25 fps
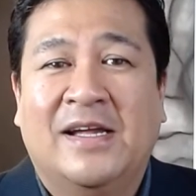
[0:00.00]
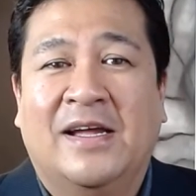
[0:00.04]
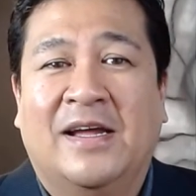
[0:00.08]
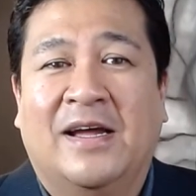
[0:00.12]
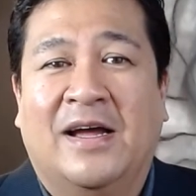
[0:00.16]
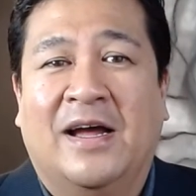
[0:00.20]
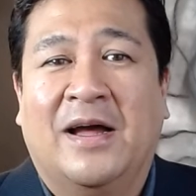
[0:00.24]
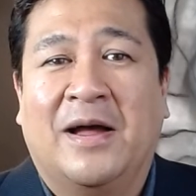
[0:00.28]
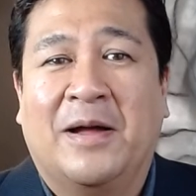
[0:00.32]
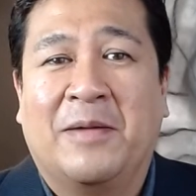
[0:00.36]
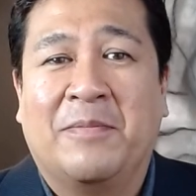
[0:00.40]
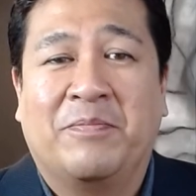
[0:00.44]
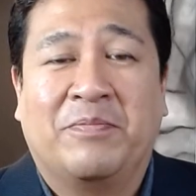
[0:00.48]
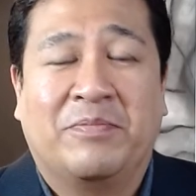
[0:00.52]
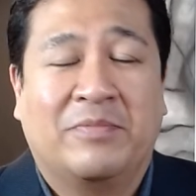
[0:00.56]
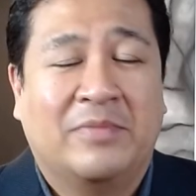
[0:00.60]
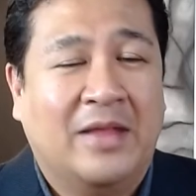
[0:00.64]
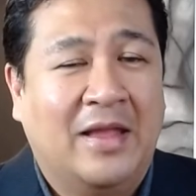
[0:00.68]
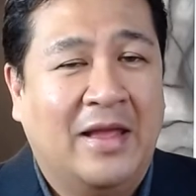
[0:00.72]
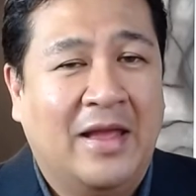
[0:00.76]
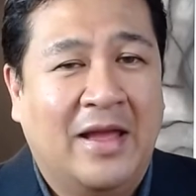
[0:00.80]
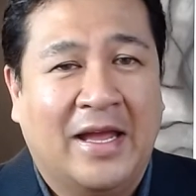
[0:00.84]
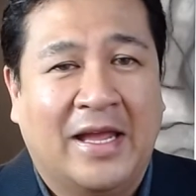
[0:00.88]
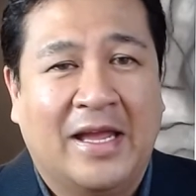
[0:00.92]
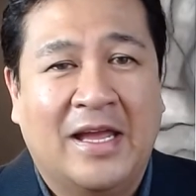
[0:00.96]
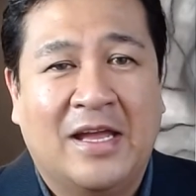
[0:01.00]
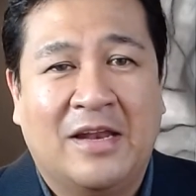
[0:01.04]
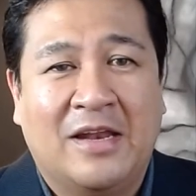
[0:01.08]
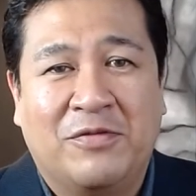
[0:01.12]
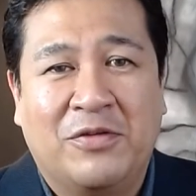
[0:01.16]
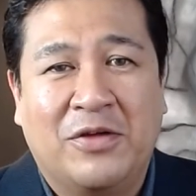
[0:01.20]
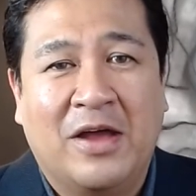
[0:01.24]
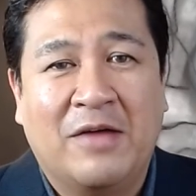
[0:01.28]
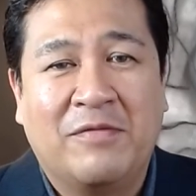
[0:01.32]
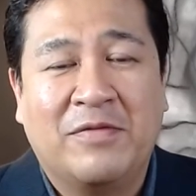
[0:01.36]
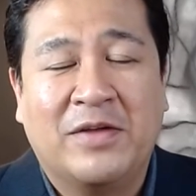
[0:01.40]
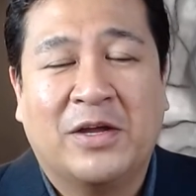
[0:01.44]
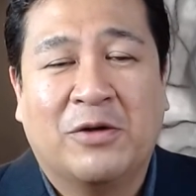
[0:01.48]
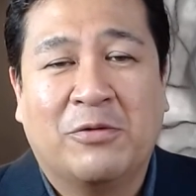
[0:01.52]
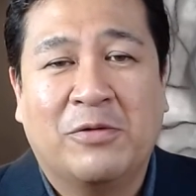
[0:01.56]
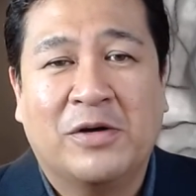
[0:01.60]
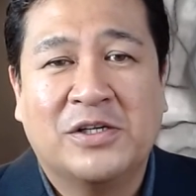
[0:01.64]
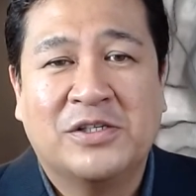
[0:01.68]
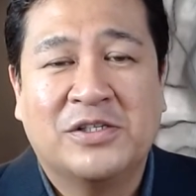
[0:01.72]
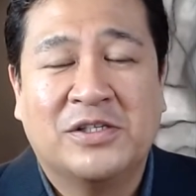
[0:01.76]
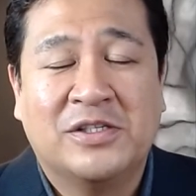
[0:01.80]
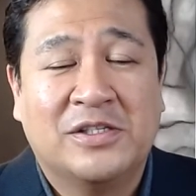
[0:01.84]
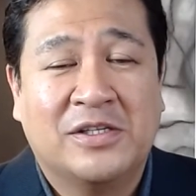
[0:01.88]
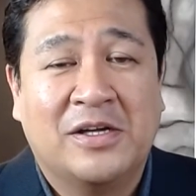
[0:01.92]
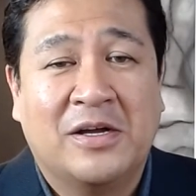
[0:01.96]
Um, Again, if you have any
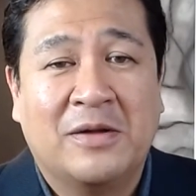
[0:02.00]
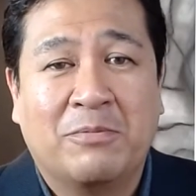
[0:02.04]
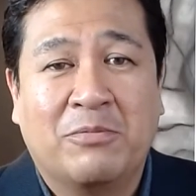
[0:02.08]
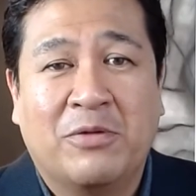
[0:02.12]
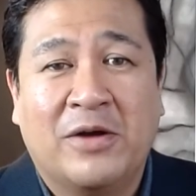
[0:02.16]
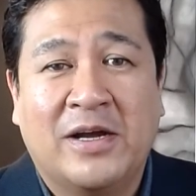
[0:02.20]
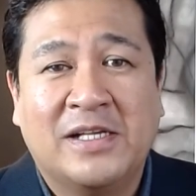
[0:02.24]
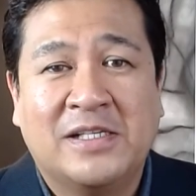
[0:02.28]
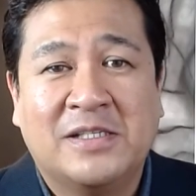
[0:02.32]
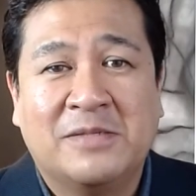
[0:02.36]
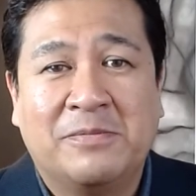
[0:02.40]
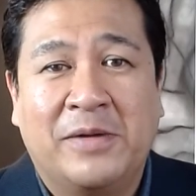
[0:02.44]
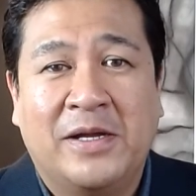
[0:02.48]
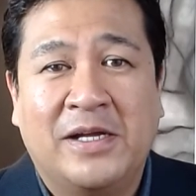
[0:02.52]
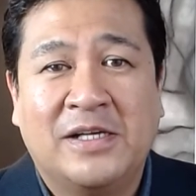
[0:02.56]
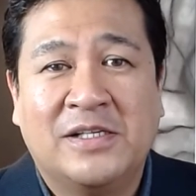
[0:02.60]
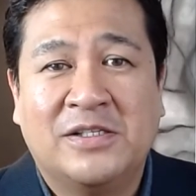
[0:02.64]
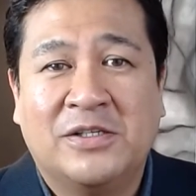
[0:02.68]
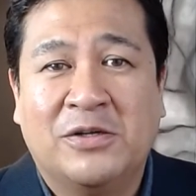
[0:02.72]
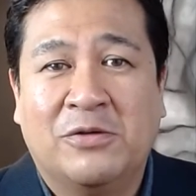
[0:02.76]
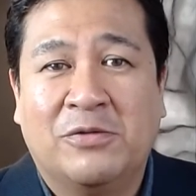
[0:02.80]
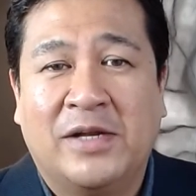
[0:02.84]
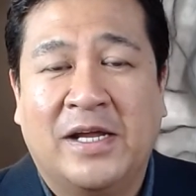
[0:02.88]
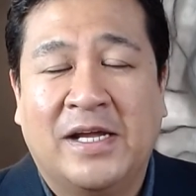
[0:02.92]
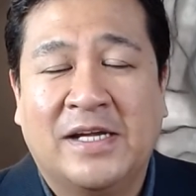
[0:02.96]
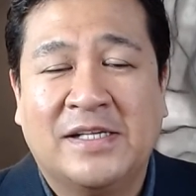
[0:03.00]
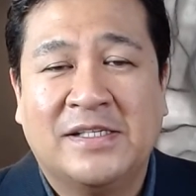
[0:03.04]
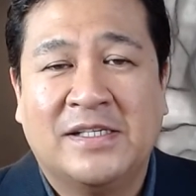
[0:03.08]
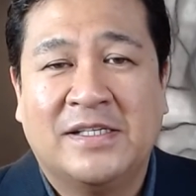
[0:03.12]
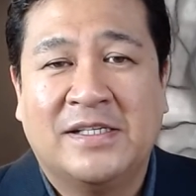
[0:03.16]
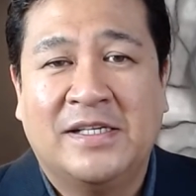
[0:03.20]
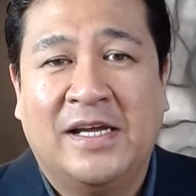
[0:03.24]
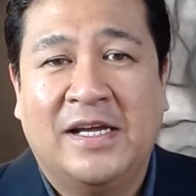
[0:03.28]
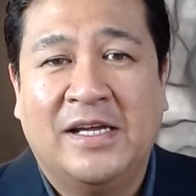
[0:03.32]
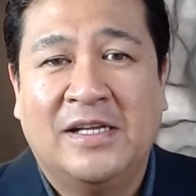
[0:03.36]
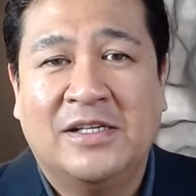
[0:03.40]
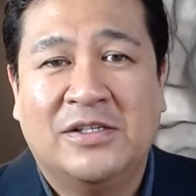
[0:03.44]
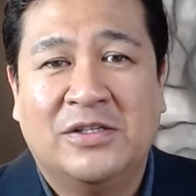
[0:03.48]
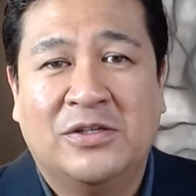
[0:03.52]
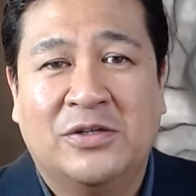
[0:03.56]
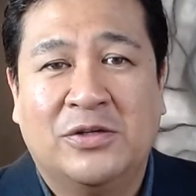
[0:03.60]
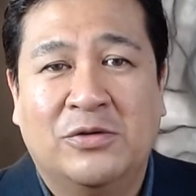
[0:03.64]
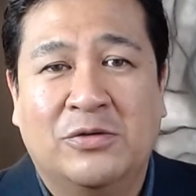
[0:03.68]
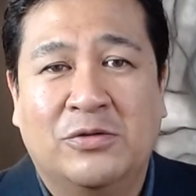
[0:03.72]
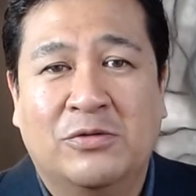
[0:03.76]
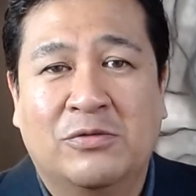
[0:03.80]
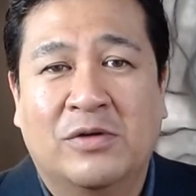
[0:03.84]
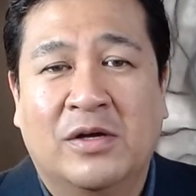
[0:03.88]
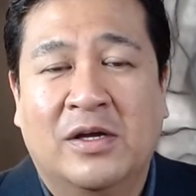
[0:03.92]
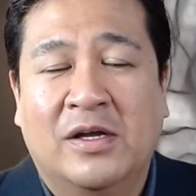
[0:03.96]
questions on Brightspace, don't hesitate
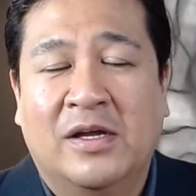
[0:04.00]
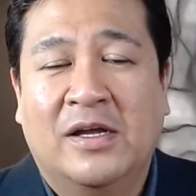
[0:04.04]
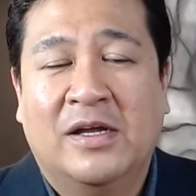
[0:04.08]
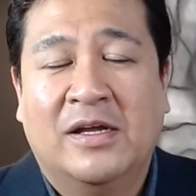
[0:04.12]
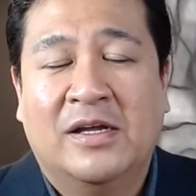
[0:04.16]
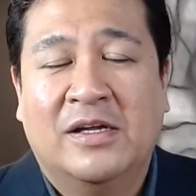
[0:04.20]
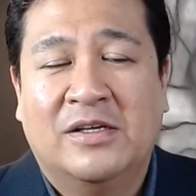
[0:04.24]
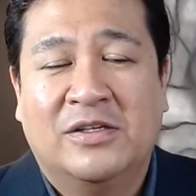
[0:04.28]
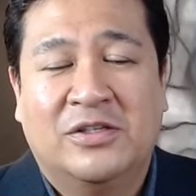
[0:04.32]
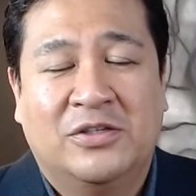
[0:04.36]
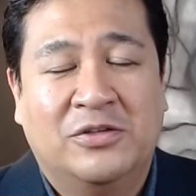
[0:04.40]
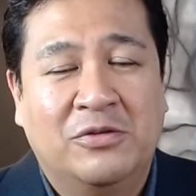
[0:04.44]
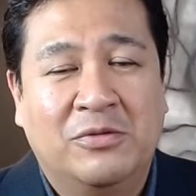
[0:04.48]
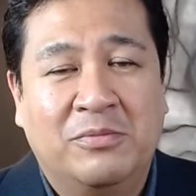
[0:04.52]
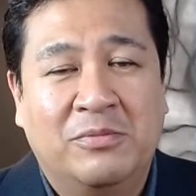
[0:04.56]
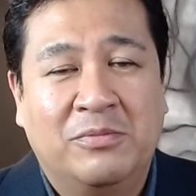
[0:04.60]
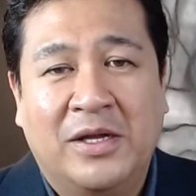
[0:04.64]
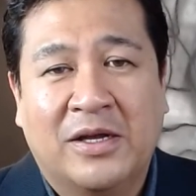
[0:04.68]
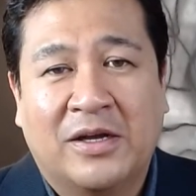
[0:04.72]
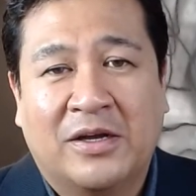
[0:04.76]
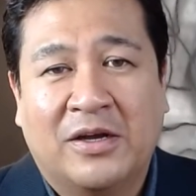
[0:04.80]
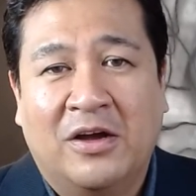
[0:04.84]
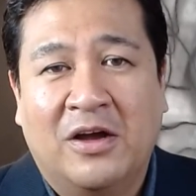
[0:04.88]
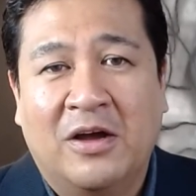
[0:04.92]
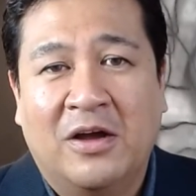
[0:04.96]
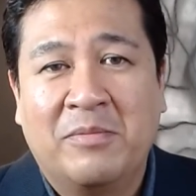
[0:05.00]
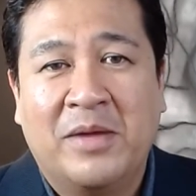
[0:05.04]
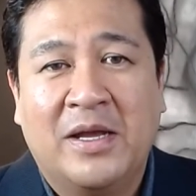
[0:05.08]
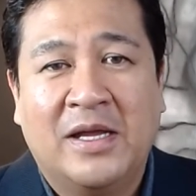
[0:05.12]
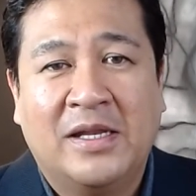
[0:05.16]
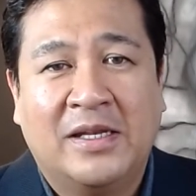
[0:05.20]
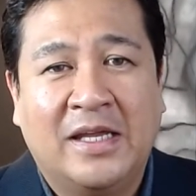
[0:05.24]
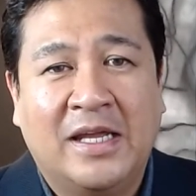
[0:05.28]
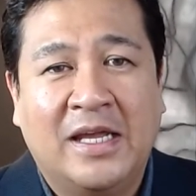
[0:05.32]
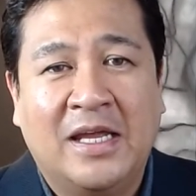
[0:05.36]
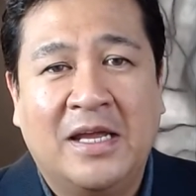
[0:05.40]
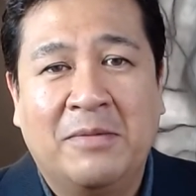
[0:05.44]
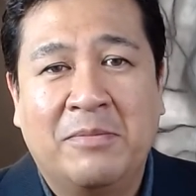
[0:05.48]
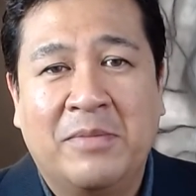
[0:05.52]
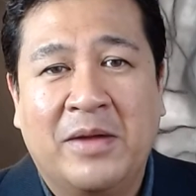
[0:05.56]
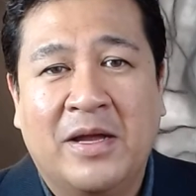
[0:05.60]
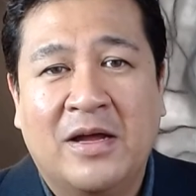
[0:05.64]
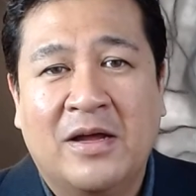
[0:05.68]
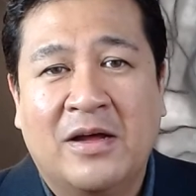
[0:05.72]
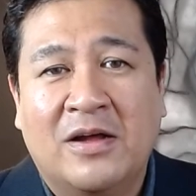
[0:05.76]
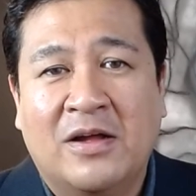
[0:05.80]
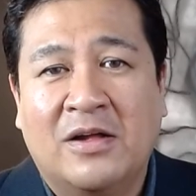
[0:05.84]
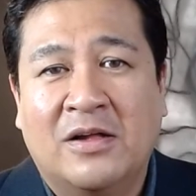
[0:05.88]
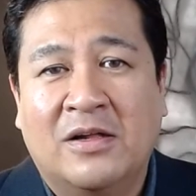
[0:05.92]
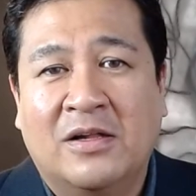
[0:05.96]
to shoot me a comment,
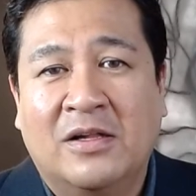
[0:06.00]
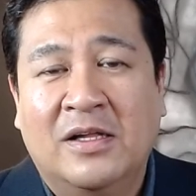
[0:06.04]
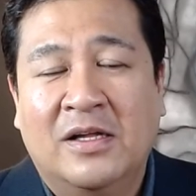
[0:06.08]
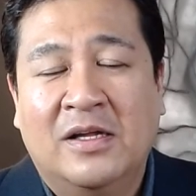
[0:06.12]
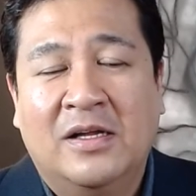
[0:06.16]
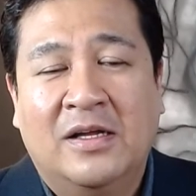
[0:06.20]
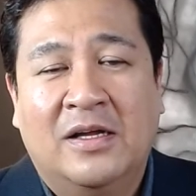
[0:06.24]
email.